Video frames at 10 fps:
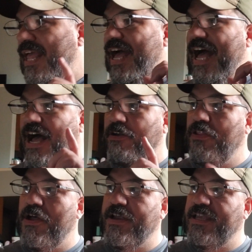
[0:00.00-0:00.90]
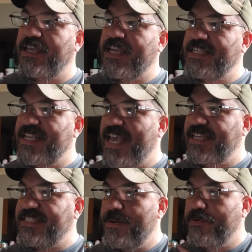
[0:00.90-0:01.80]
how long is
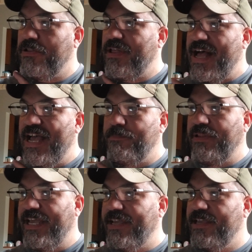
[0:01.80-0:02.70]
a typical eye blink?